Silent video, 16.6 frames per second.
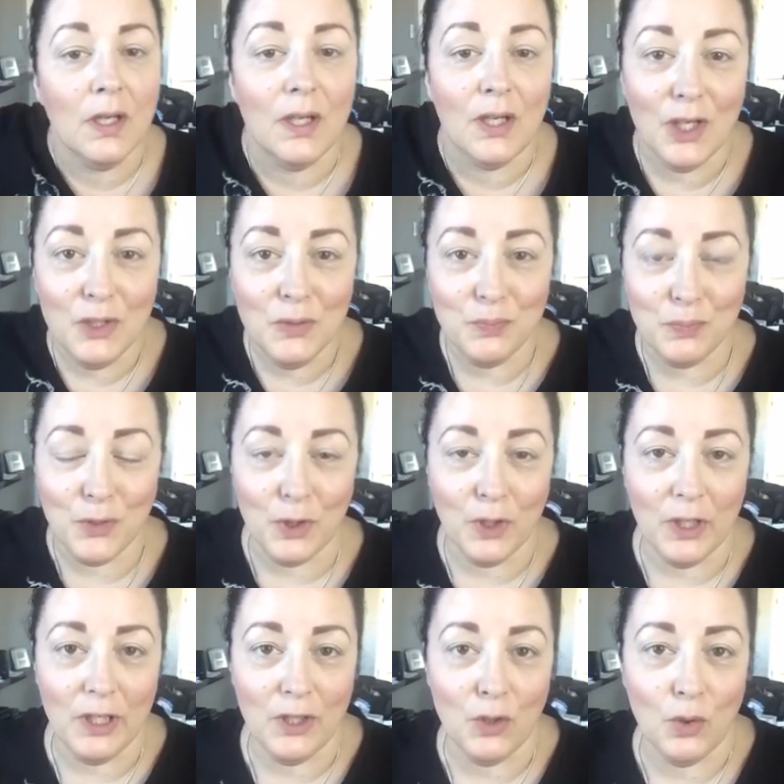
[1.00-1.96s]
Good
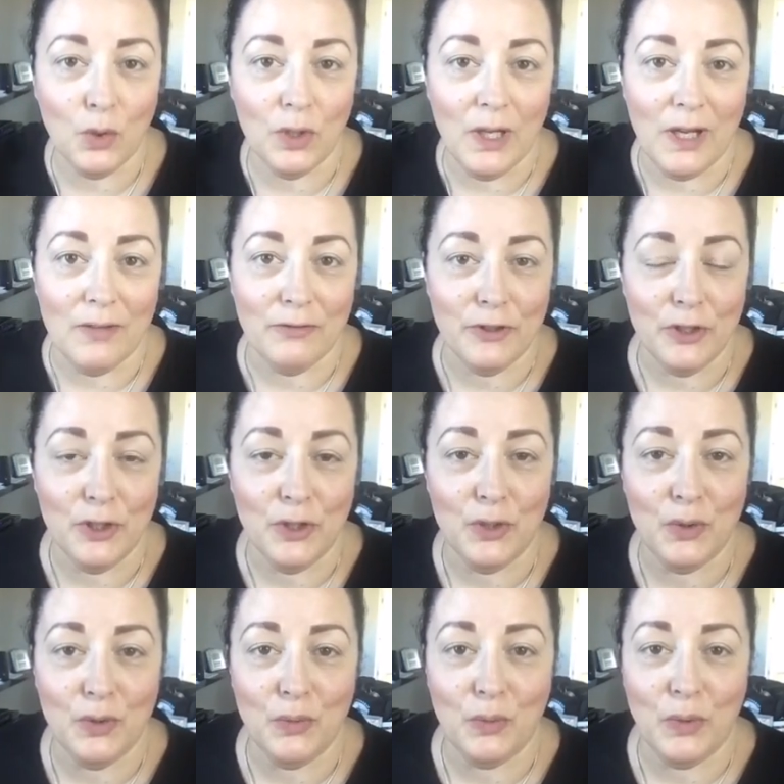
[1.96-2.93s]
morning or
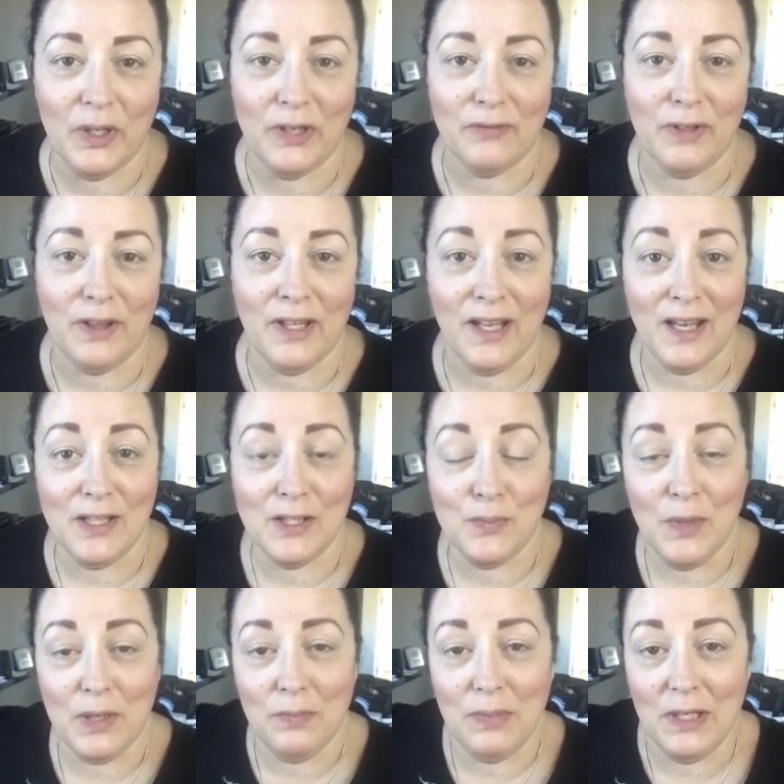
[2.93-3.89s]
afternoon, whatever the case
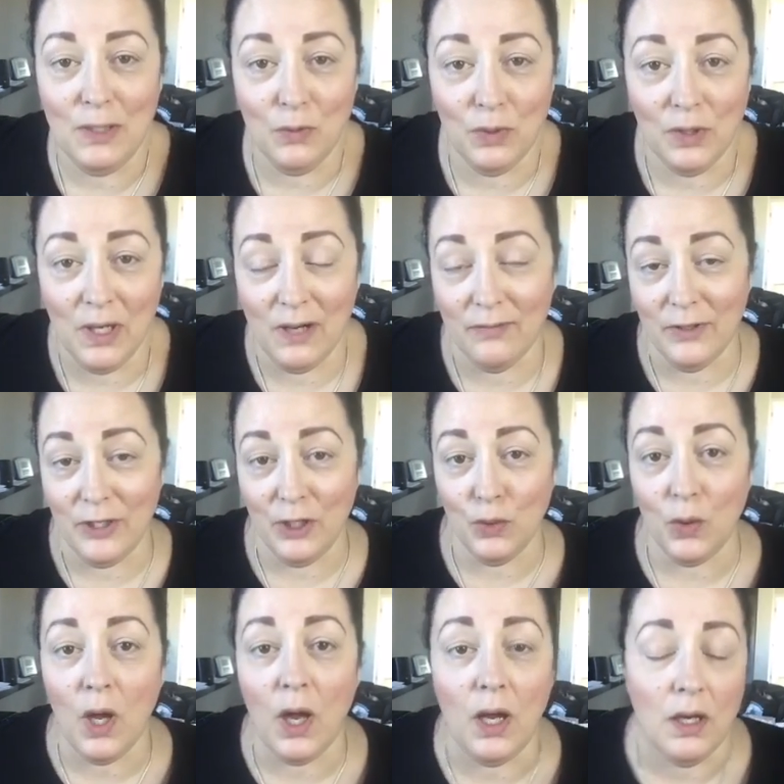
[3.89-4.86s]
may be, wherever
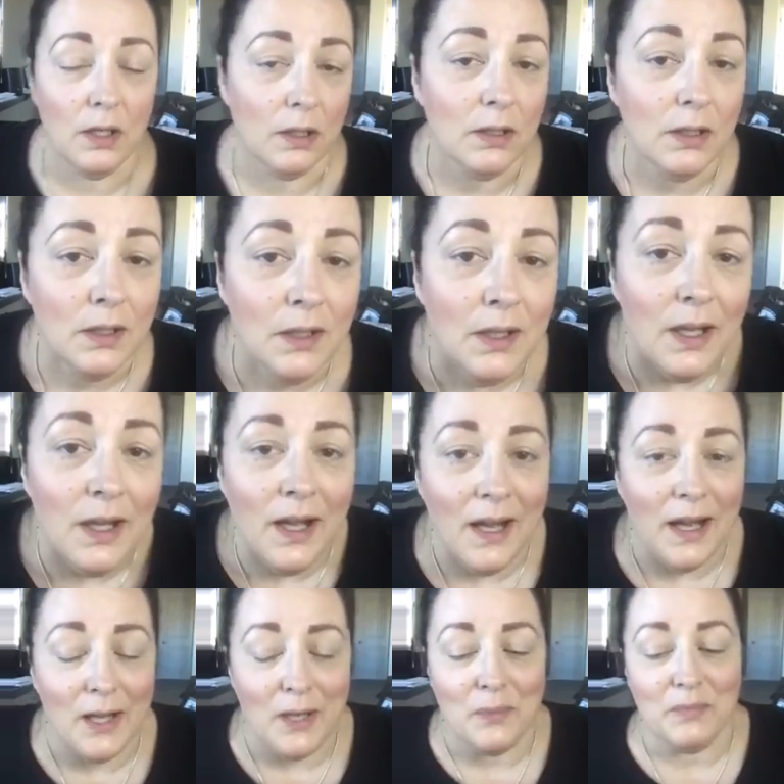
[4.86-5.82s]
you are.
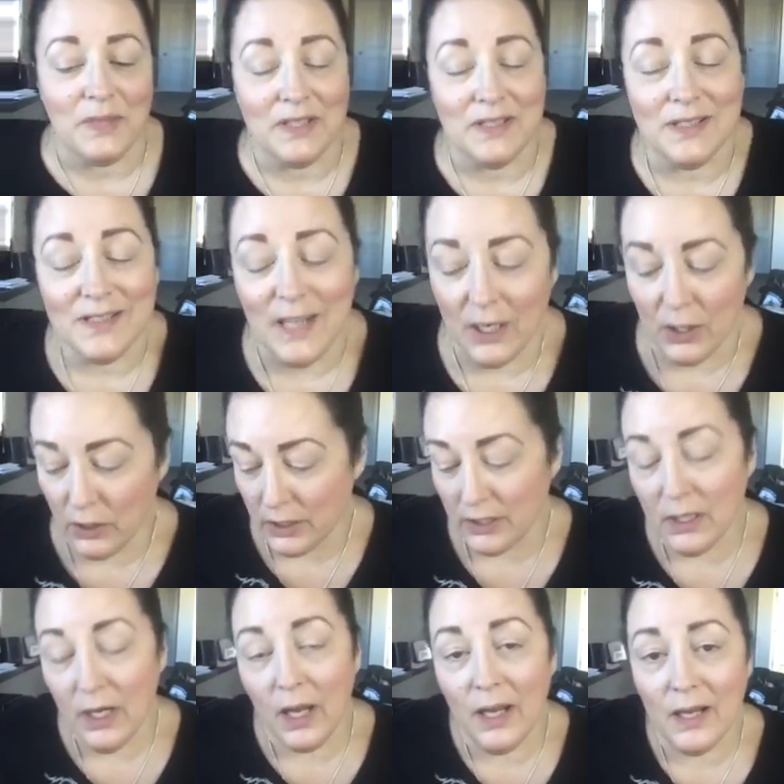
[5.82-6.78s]
This is
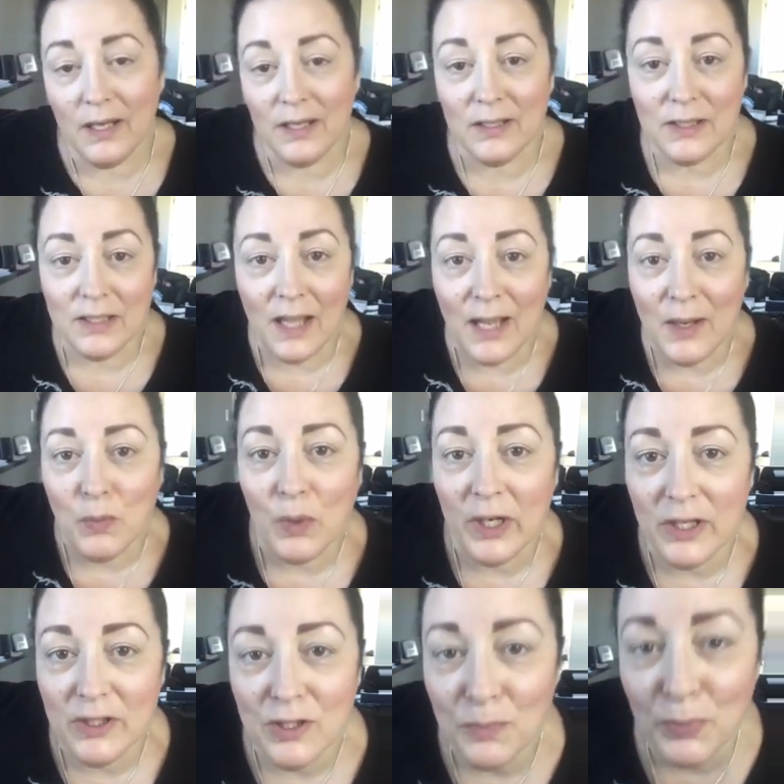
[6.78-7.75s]
Karen, and I
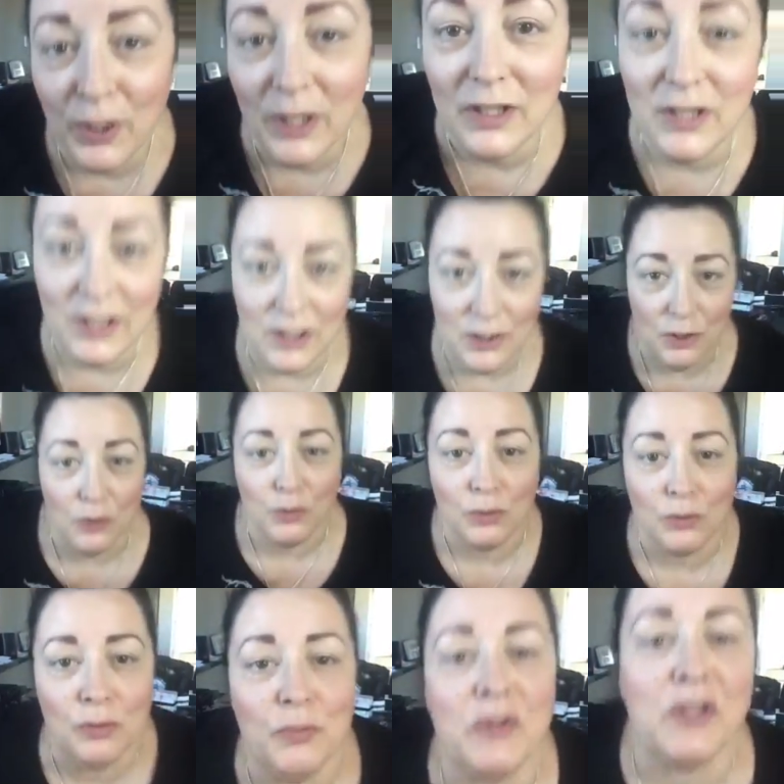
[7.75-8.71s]
wanted to bring to you,
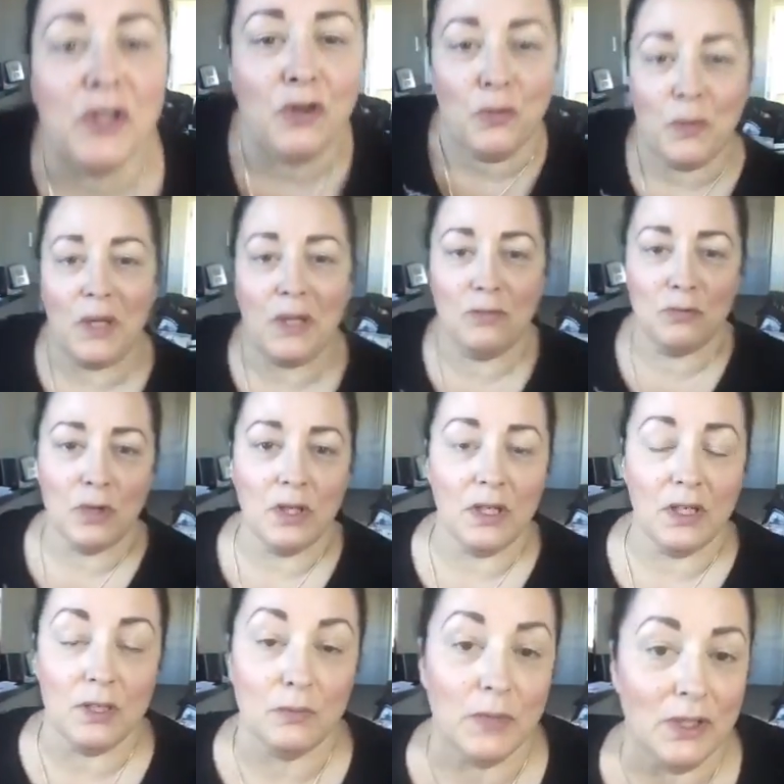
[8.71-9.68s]
oops, excuse me, I'm trying to
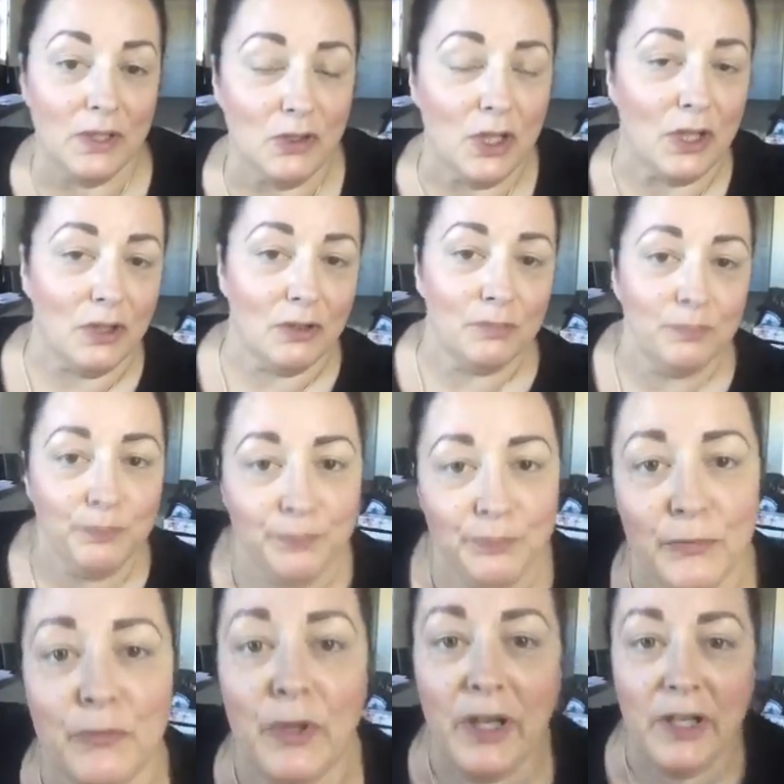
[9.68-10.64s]
get my chair
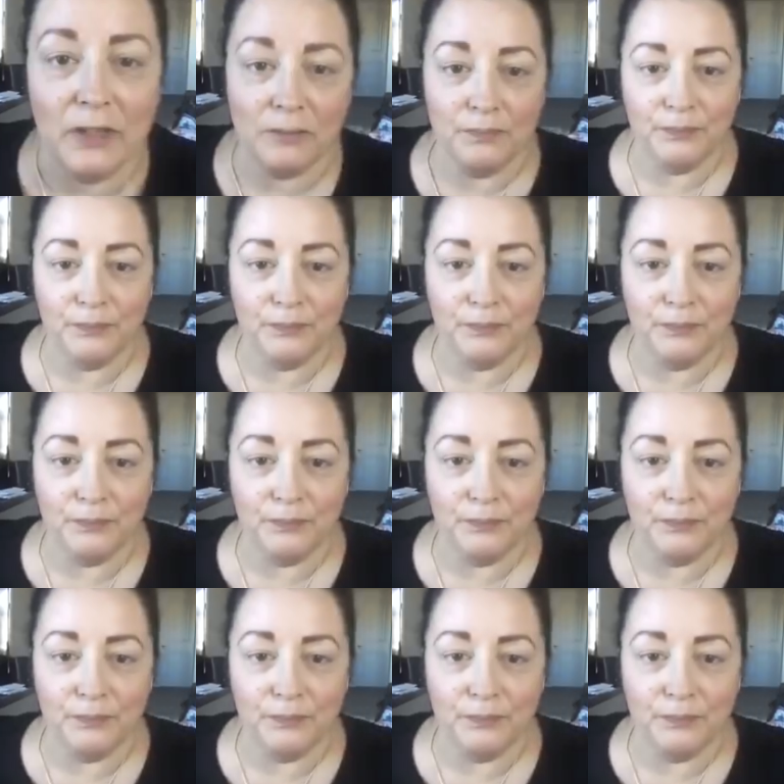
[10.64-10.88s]
right.